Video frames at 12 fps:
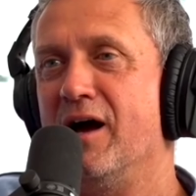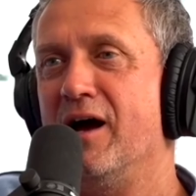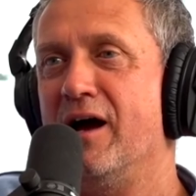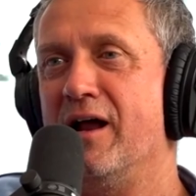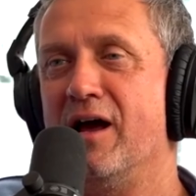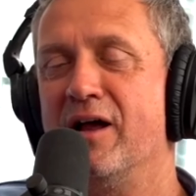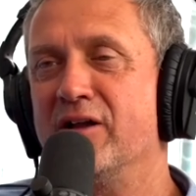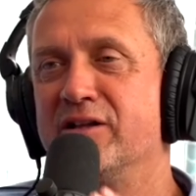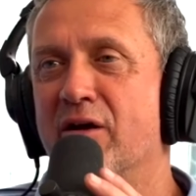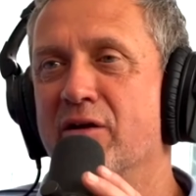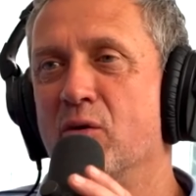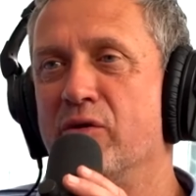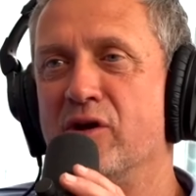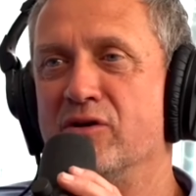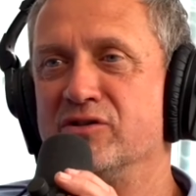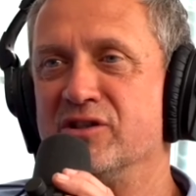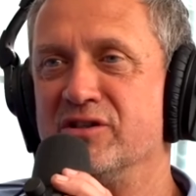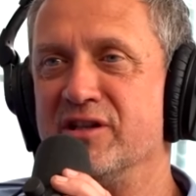and I don't know what the
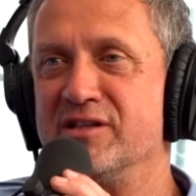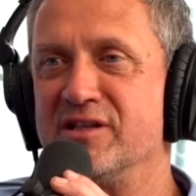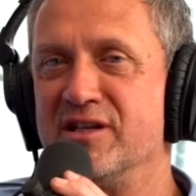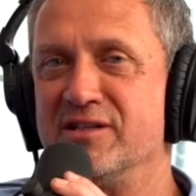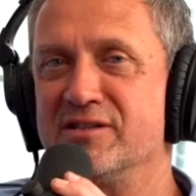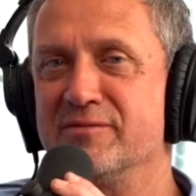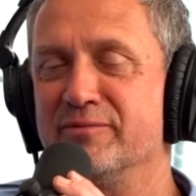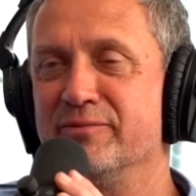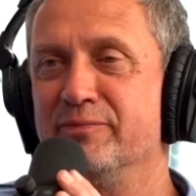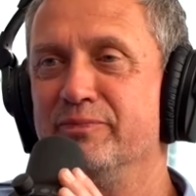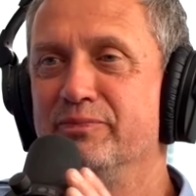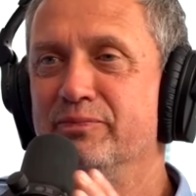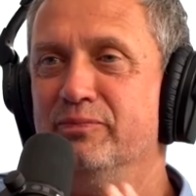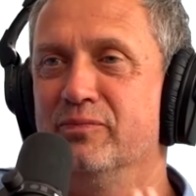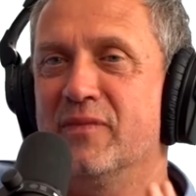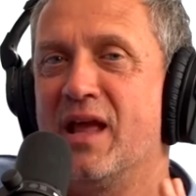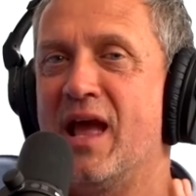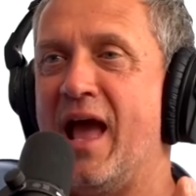answer to this is.
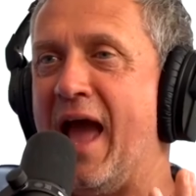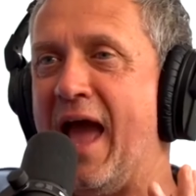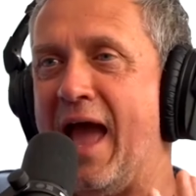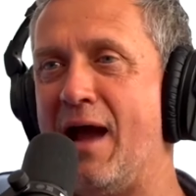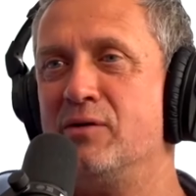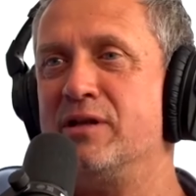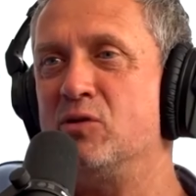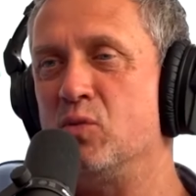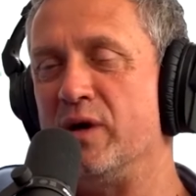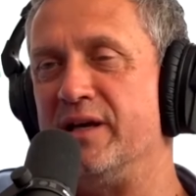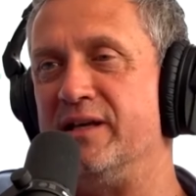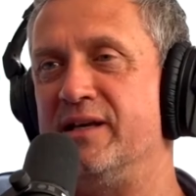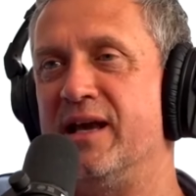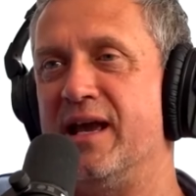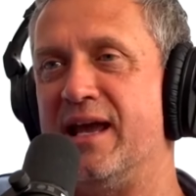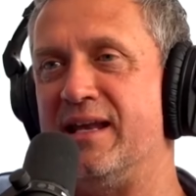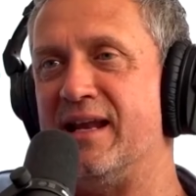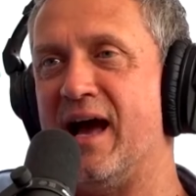How did we,
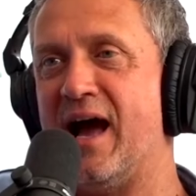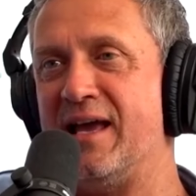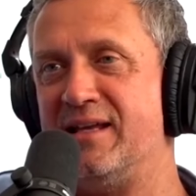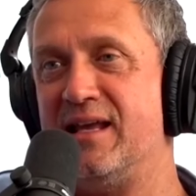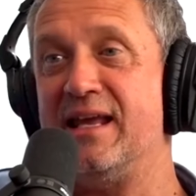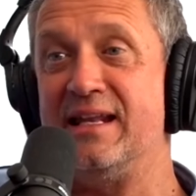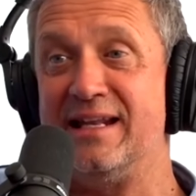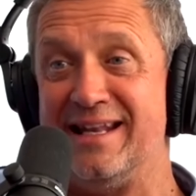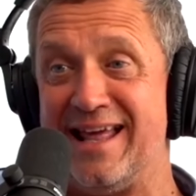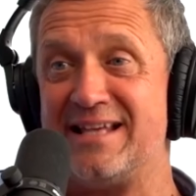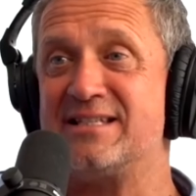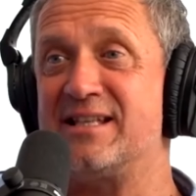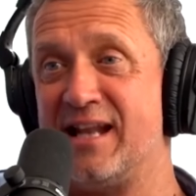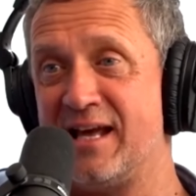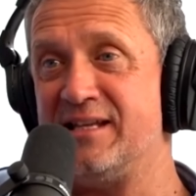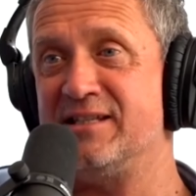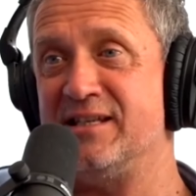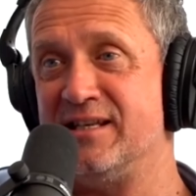in less than
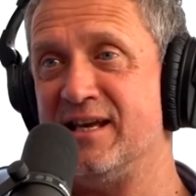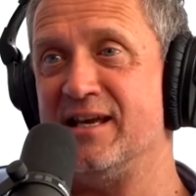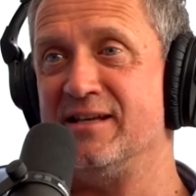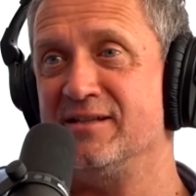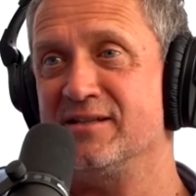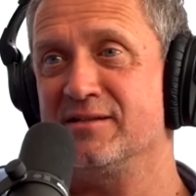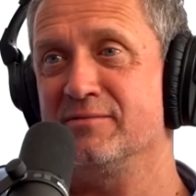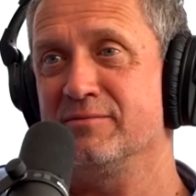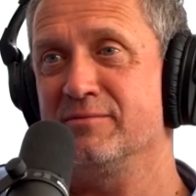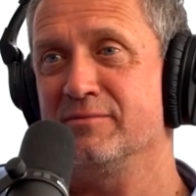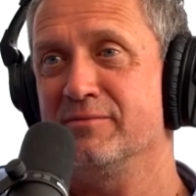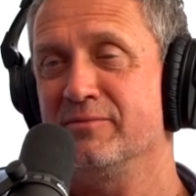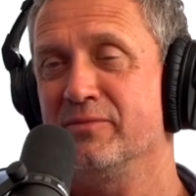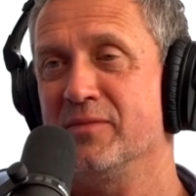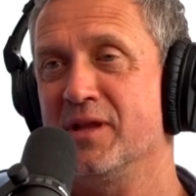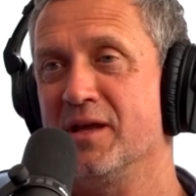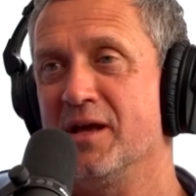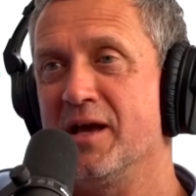80 years,
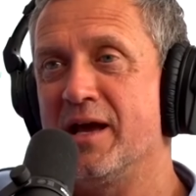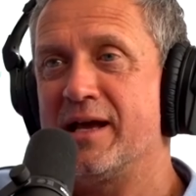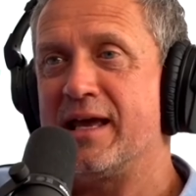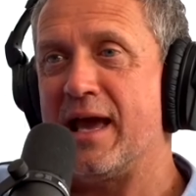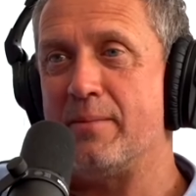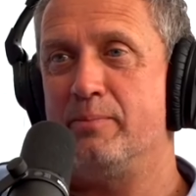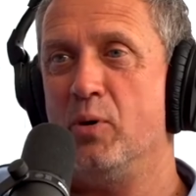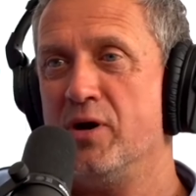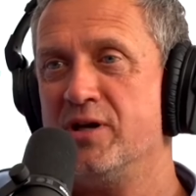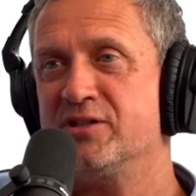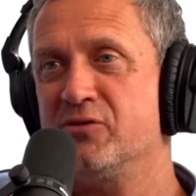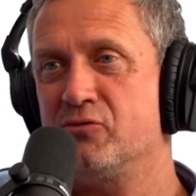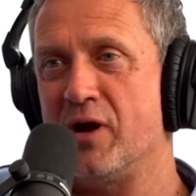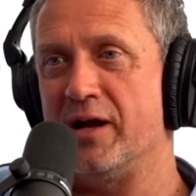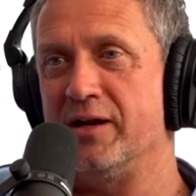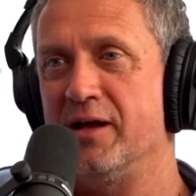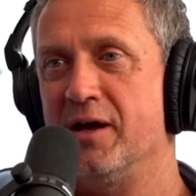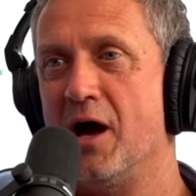get boys to
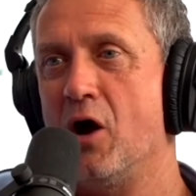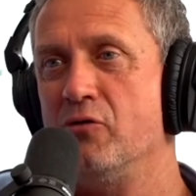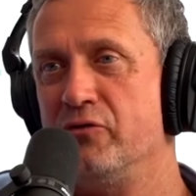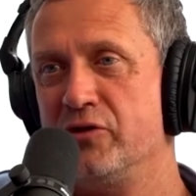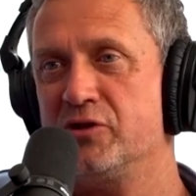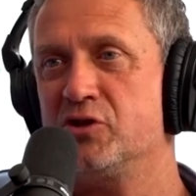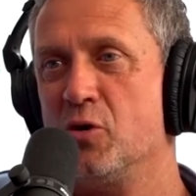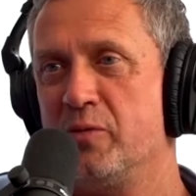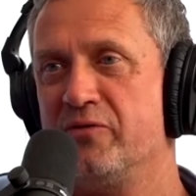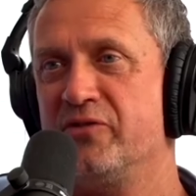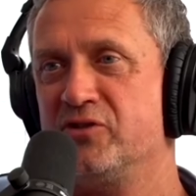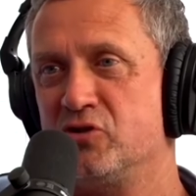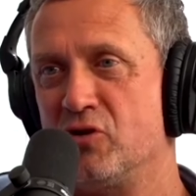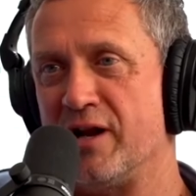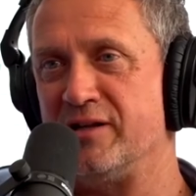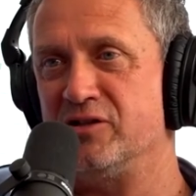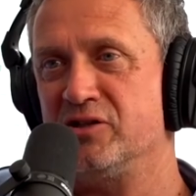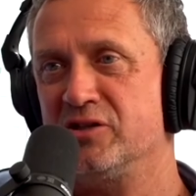run over the top of a
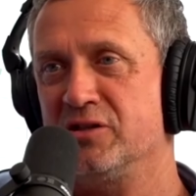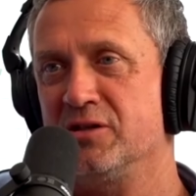trench